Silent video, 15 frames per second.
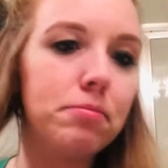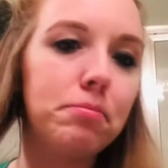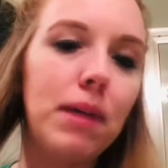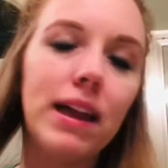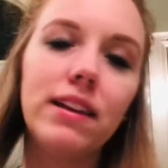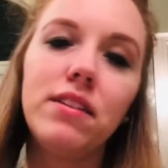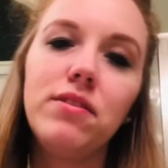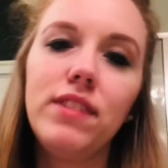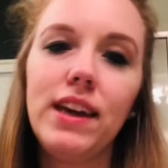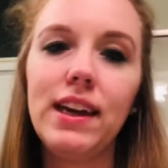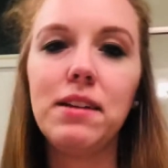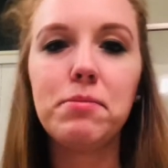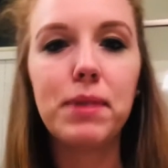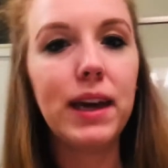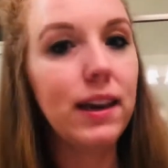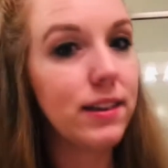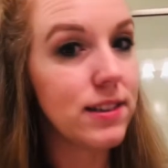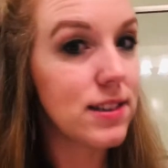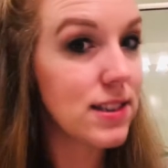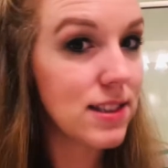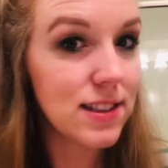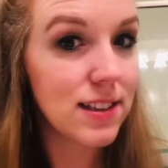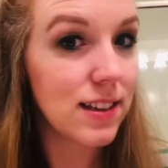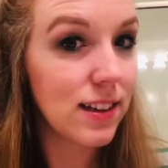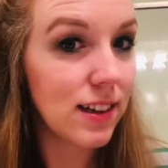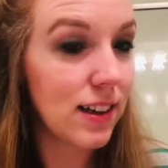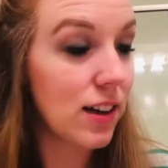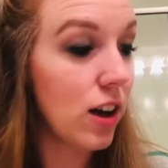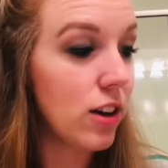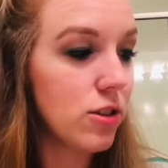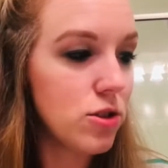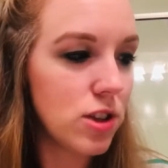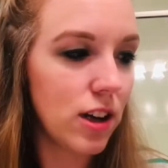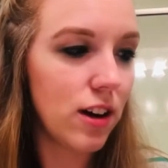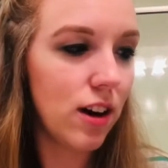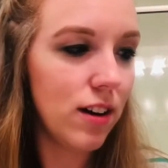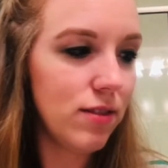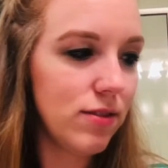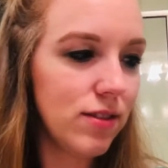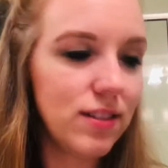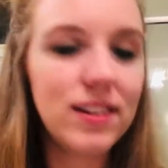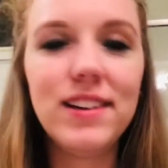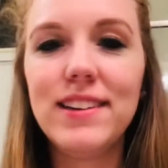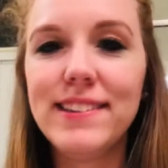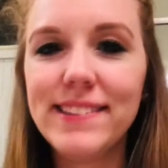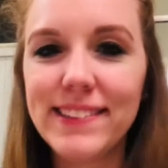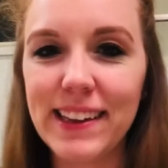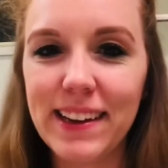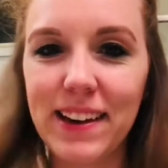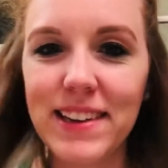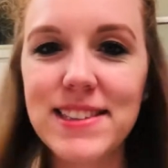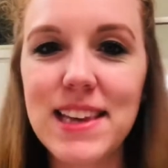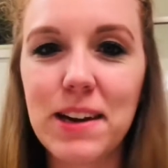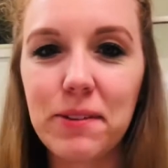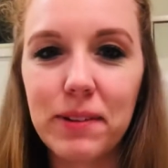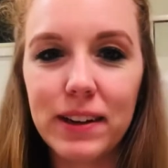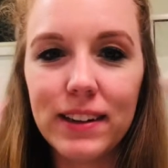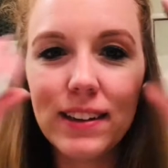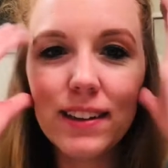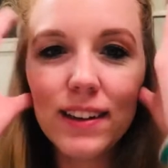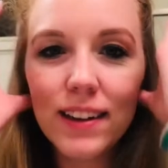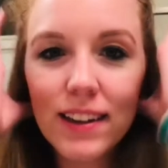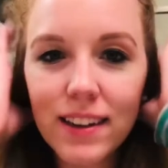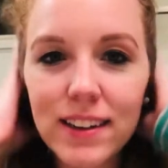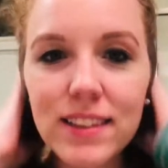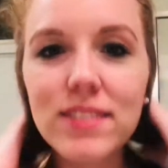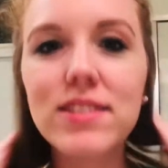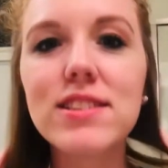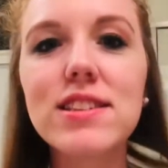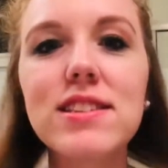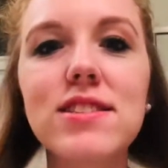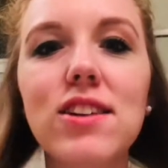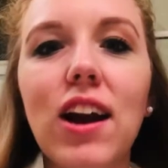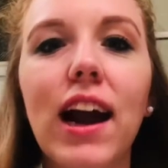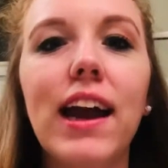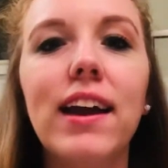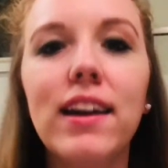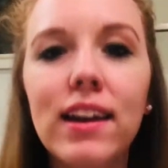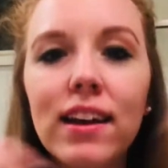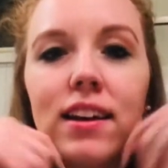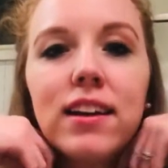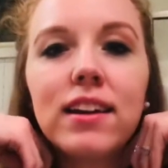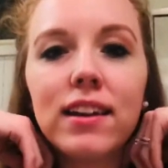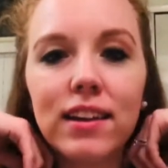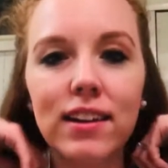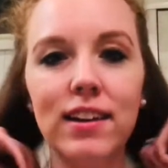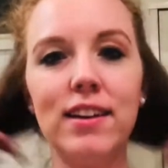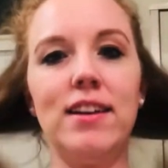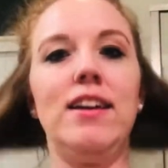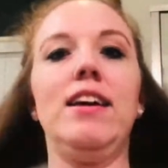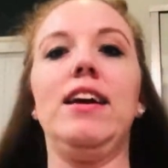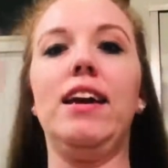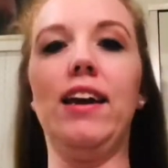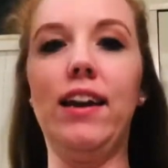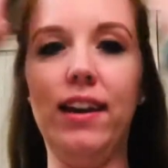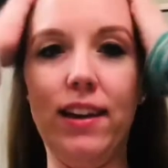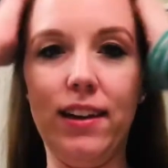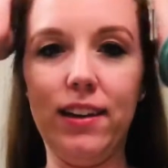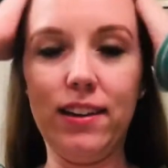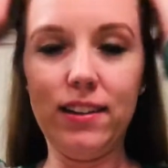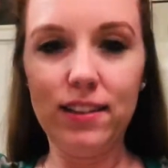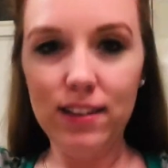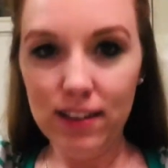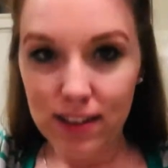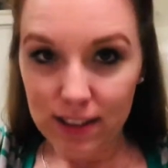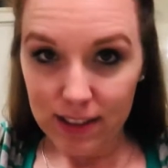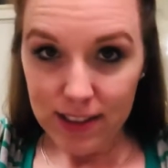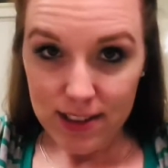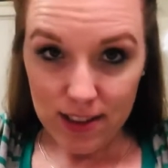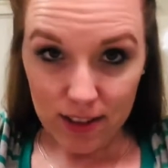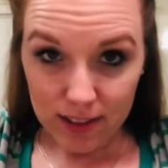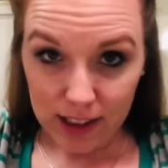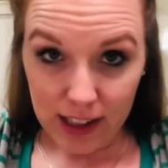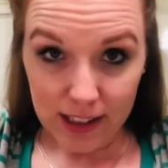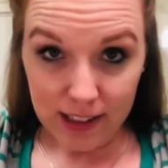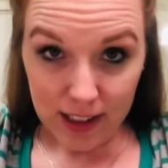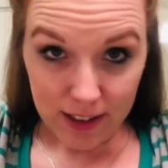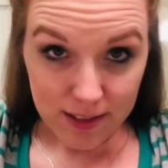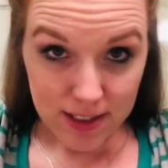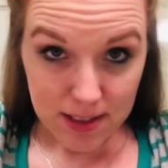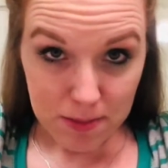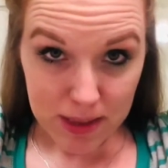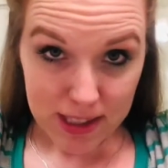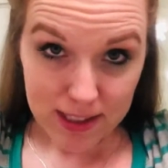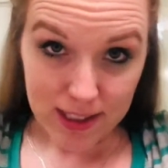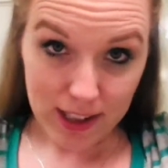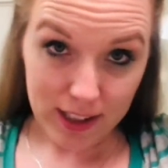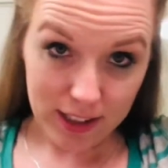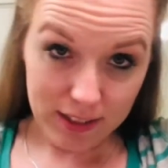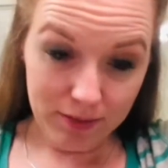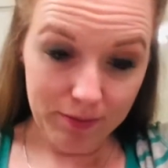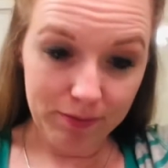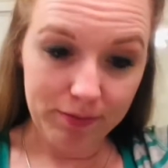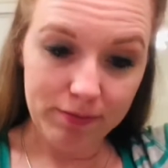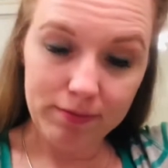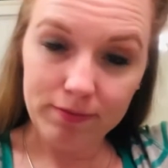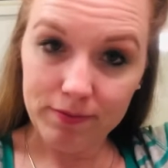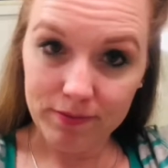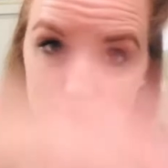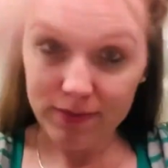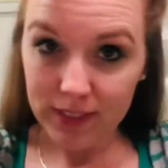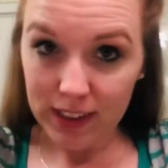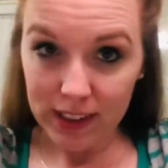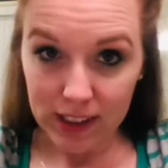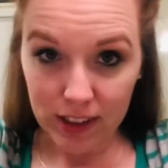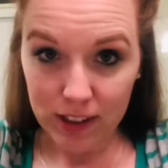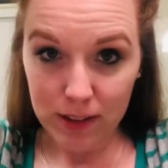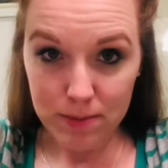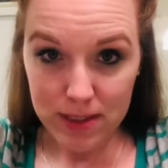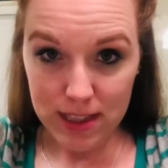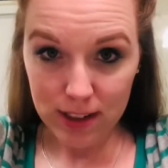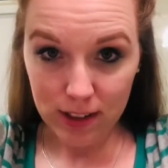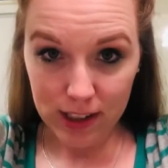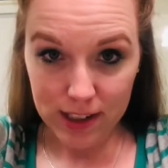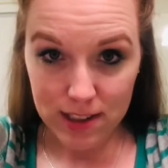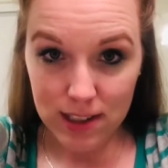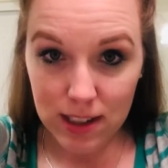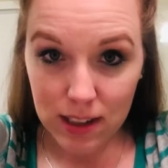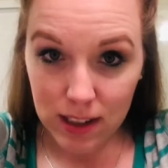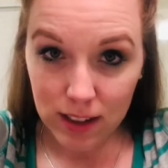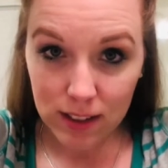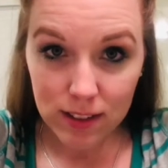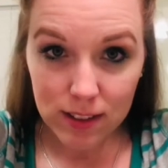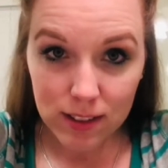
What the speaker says: my Vite because it auto shut off like I said it would, which is great. And let's start letting down some of this hair. Here comes the crazy.